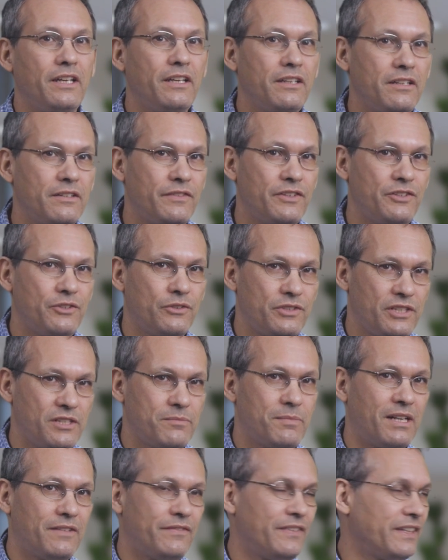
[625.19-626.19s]
individual
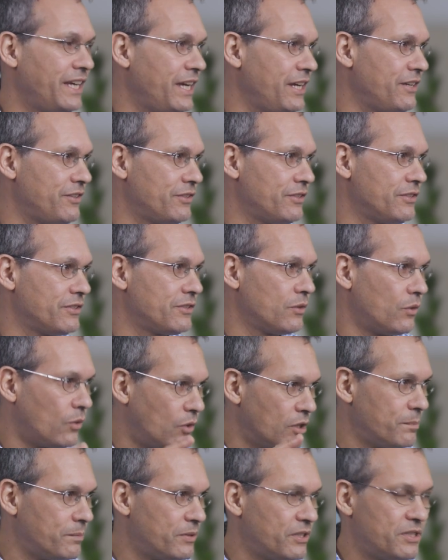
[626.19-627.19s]
gene modifications
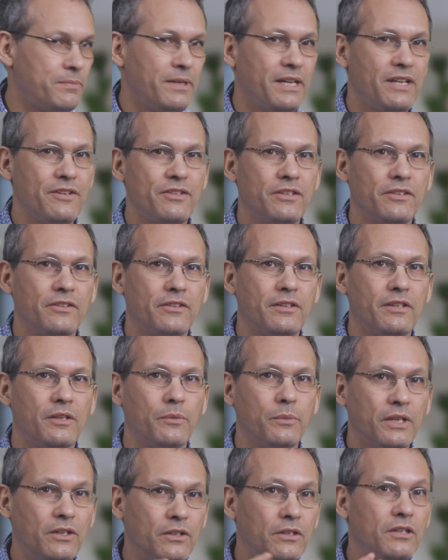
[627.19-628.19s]
or perturbations
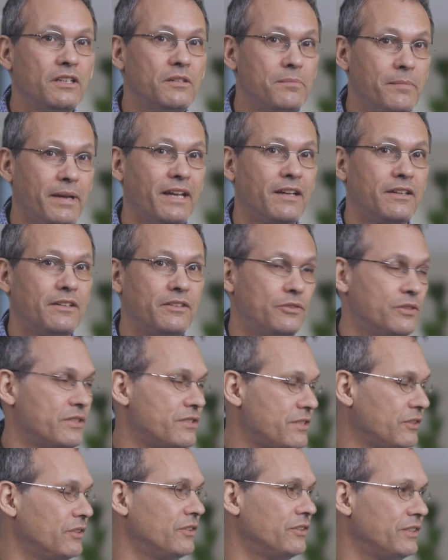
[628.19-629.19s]
that we could make to a
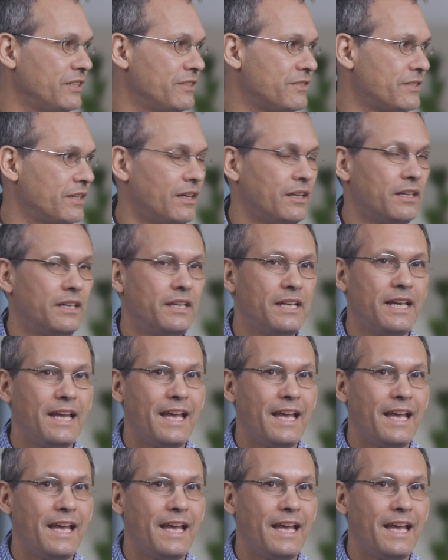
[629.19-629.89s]
single T cell,